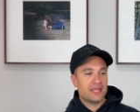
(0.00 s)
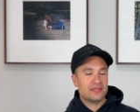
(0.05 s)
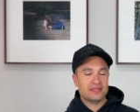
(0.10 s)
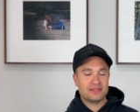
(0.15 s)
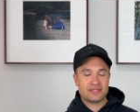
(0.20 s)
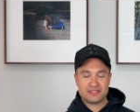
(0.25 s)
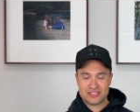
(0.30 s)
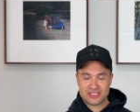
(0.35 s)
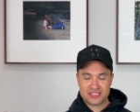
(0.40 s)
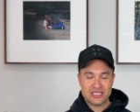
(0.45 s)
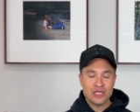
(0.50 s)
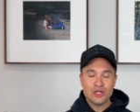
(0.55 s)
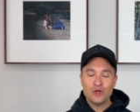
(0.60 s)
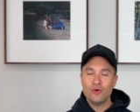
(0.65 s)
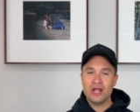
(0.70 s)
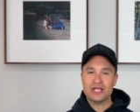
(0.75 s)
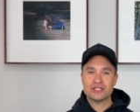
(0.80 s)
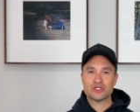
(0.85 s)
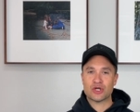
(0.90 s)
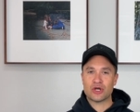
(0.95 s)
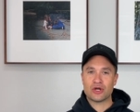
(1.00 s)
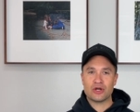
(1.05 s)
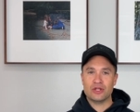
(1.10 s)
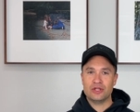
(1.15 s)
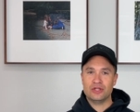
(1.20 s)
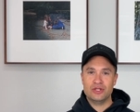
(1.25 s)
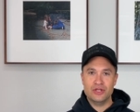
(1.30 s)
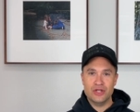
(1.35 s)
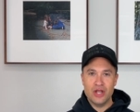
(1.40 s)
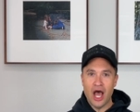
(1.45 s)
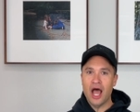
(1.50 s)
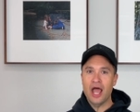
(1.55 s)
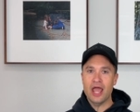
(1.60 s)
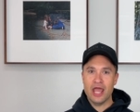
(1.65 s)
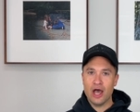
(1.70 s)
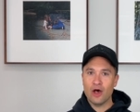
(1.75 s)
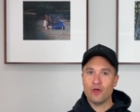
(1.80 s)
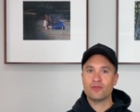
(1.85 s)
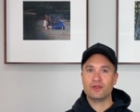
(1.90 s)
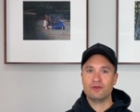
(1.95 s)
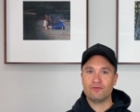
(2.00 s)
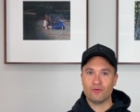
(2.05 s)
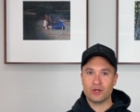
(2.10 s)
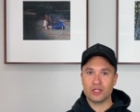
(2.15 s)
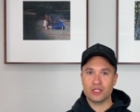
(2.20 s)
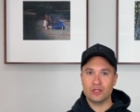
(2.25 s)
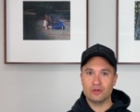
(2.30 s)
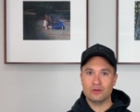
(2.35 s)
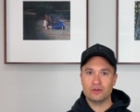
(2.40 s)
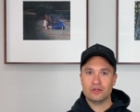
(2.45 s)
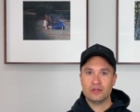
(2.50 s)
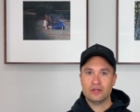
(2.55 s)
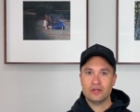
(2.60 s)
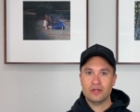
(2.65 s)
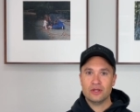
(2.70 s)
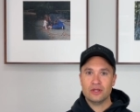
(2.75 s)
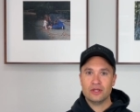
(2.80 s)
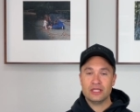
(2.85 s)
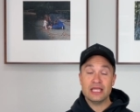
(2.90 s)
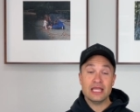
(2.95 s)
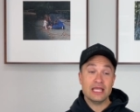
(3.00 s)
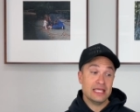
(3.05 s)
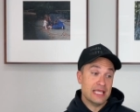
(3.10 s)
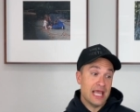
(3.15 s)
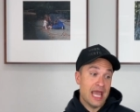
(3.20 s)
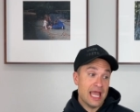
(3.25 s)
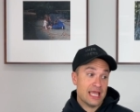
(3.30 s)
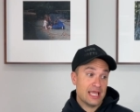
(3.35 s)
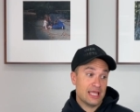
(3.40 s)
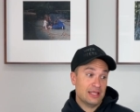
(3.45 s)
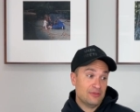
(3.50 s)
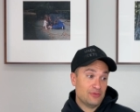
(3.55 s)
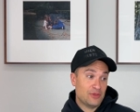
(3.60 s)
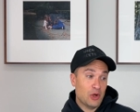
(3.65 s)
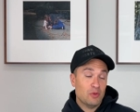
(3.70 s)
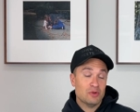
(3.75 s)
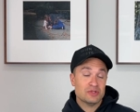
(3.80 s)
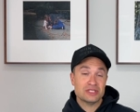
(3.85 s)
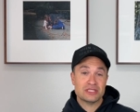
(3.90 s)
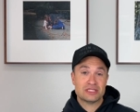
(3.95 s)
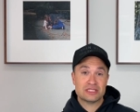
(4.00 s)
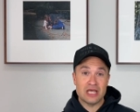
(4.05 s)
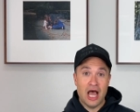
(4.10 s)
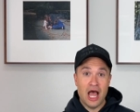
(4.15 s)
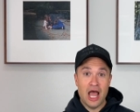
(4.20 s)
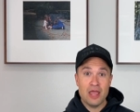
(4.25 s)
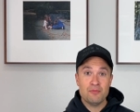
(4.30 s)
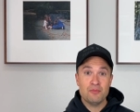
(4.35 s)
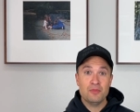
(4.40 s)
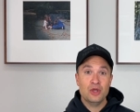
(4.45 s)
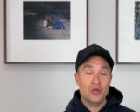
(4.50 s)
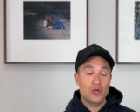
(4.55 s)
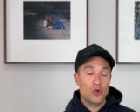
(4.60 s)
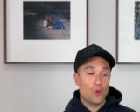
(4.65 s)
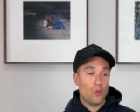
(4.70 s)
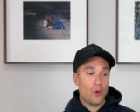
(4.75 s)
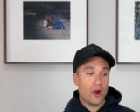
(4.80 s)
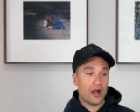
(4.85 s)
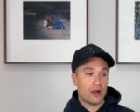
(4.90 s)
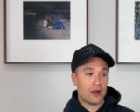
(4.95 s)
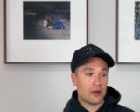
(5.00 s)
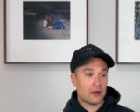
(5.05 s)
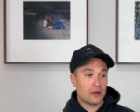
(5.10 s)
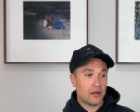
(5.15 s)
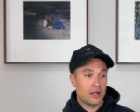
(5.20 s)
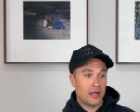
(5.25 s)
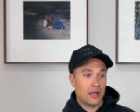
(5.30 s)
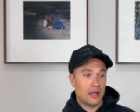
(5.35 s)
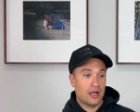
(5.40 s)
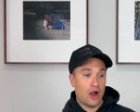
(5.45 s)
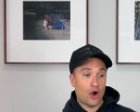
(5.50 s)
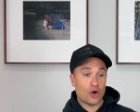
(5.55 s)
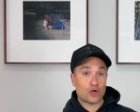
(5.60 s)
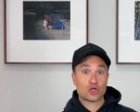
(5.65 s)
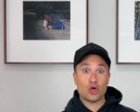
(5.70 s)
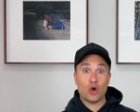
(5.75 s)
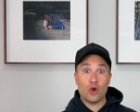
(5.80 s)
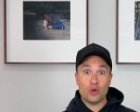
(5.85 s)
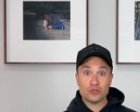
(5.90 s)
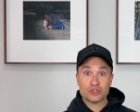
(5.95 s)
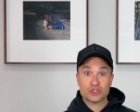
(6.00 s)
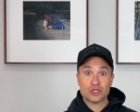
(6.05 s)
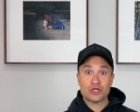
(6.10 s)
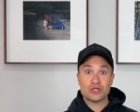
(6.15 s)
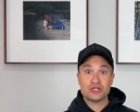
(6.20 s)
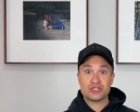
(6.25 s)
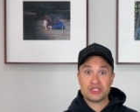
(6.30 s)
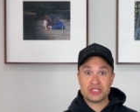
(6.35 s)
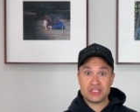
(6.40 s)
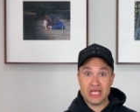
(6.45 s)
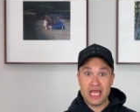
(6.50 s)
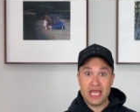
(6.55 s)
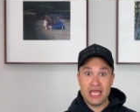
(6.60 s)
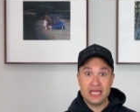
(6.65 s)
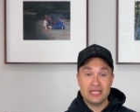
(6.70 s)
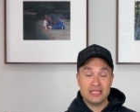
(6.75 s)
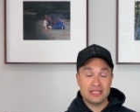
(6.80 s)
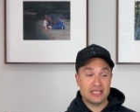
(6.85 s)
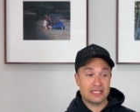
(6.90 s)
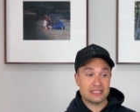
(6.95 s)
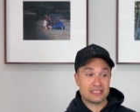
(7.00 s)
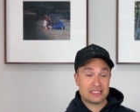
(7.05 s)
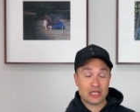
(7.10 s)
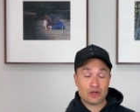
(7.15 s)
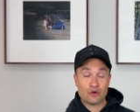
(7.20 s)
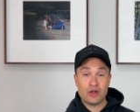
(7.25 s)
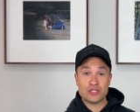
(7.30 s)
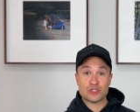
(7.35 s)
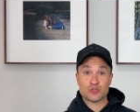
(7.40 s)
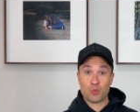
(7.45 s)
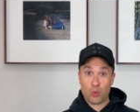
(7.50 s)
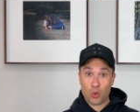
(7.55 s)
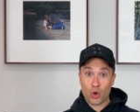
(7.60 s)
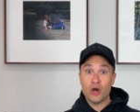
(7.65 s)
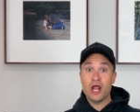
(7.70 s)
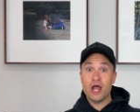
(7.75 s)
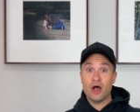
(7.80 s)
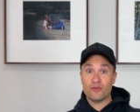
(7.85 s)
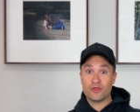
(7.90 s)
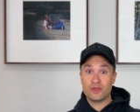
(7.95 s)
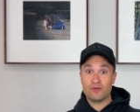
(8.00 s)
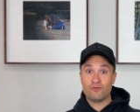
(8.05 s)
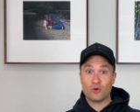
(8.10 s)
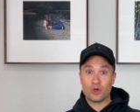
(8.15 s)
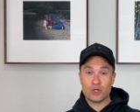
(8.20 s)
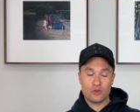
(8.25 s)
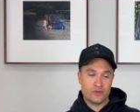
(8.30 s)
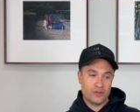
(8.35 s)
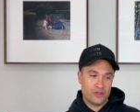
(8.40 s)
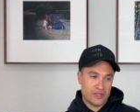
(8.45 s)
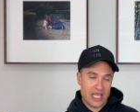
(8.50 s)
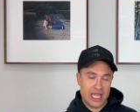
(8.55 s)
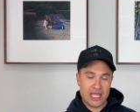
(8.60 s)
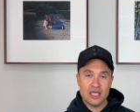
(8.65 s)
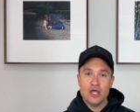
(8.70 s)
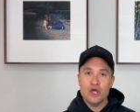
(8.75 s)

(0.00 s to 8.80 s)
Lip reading: cigarettes are not healthy for you. Yet there was a time where our culture said that cigarettes were healthy for you, that they